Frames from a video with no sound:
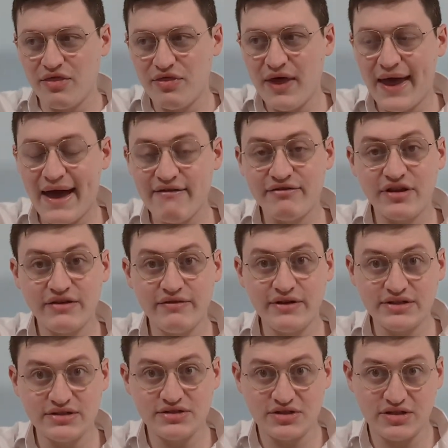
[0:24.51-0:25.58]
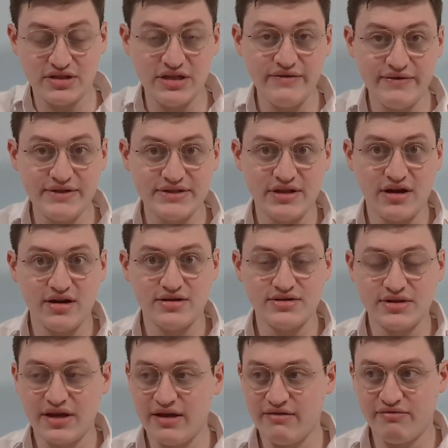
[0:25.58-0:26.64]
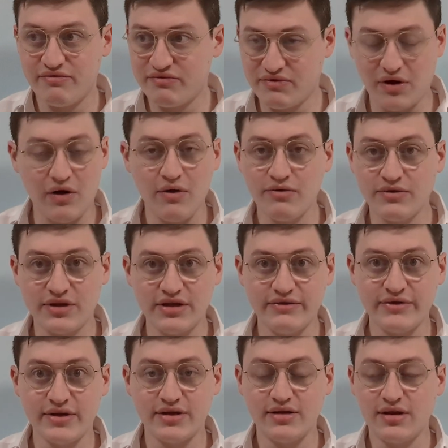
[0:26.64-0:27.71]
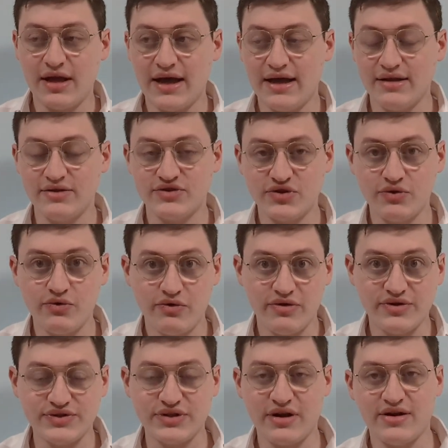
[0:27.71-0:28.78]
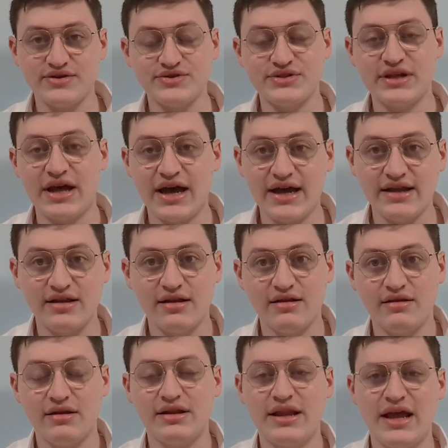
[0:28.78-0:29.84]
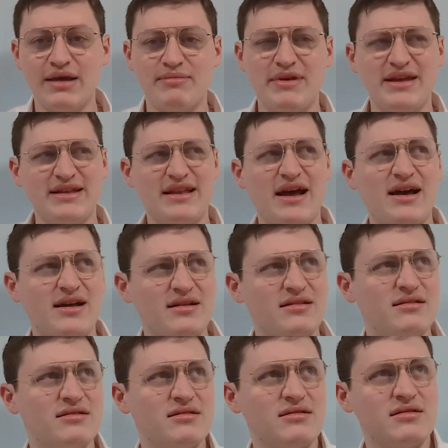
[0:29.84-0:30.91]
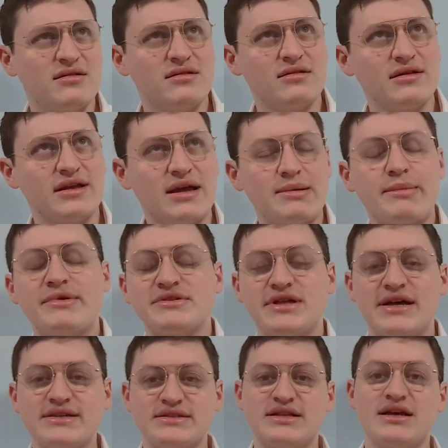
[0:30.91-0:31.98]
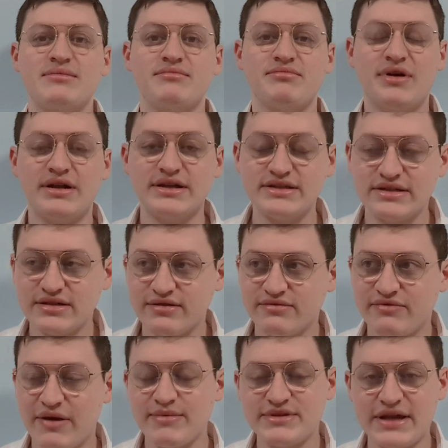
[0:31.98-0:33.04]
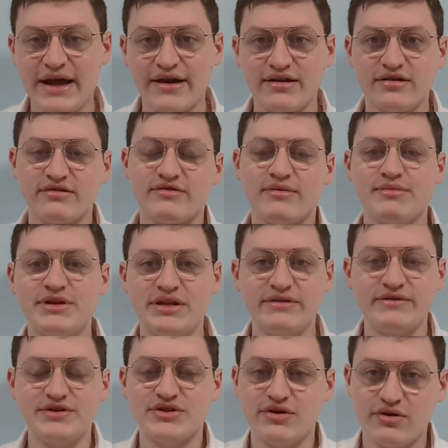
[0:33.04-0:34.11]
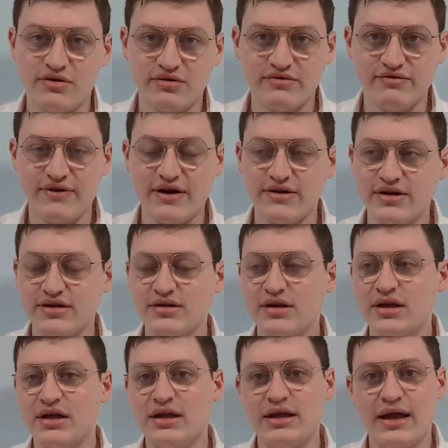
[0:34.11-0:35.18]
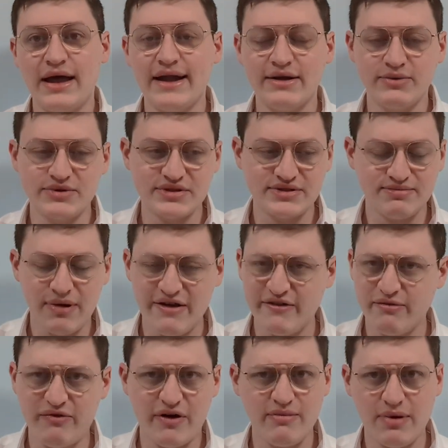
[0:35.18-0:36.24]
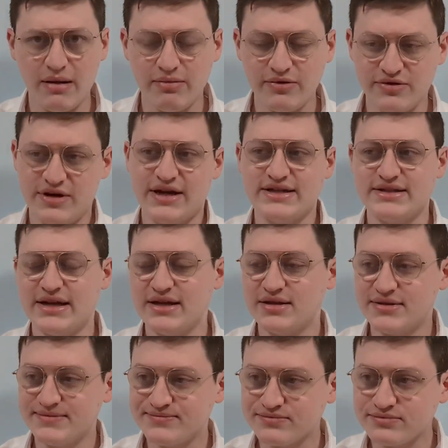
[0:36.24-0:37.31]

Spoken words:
They have TV stars. They have their own TV, and so who are their stars? A guy named Idan. Can't remember his last name, but he's a famous actor from a TV show called Fauda, and it was probably very popular in the United States.